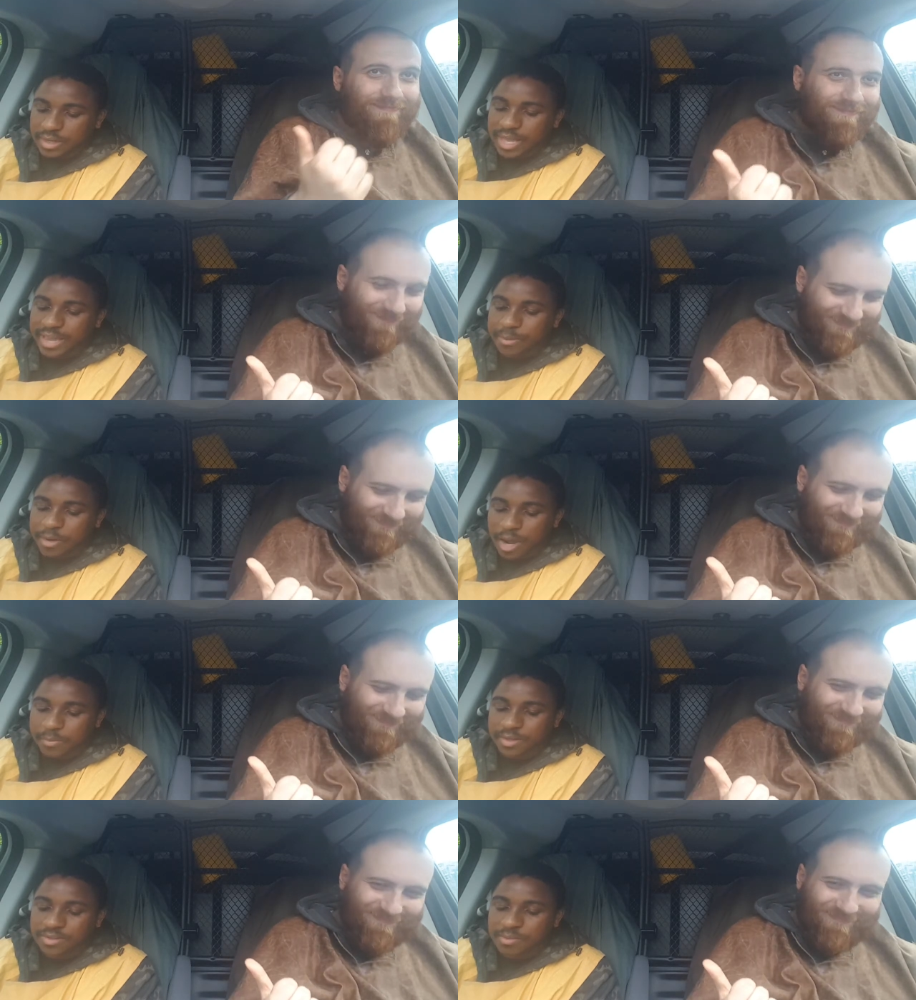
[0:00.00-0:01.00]
Speaker 1: let him
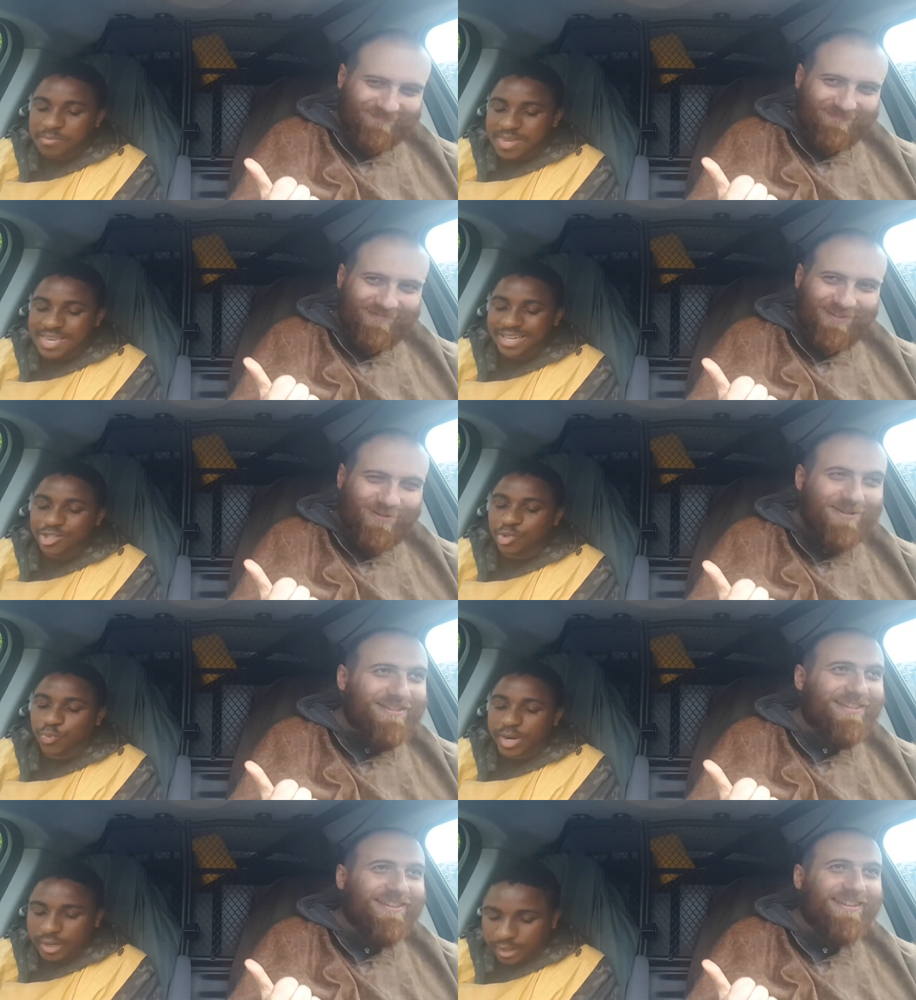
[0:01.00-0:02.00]
come unto me and
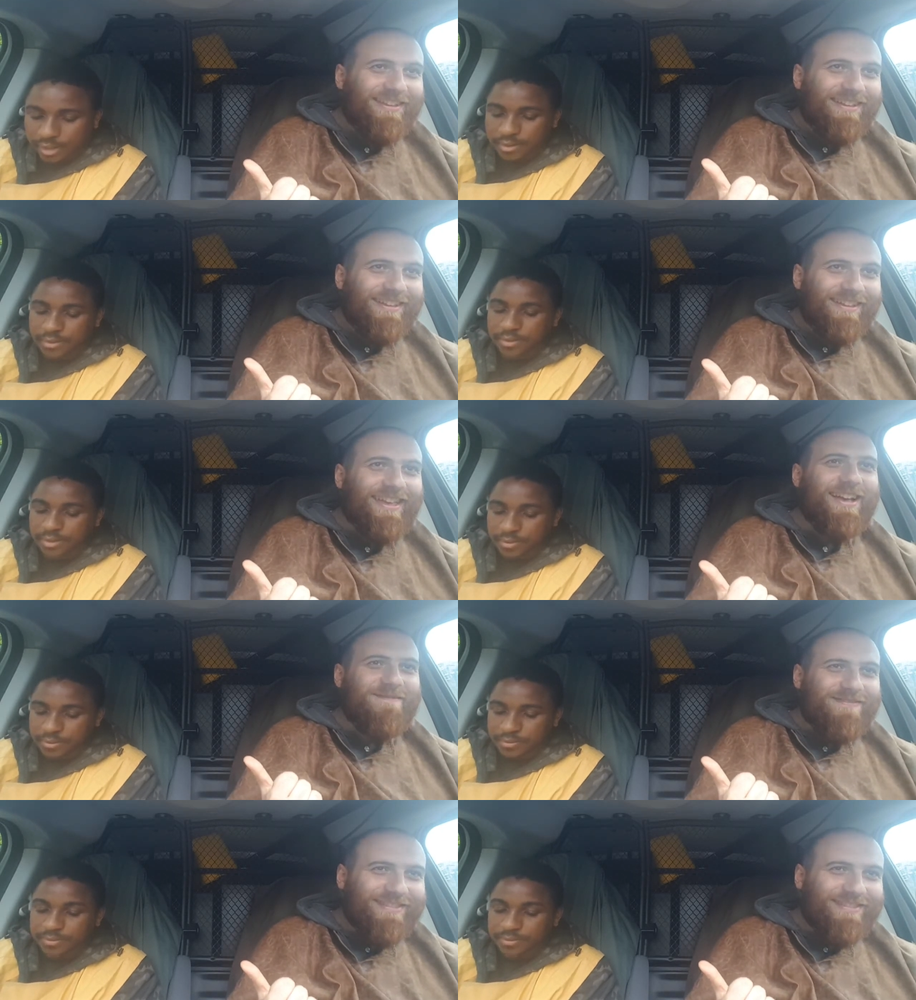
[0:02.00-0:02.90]
drink." Yep.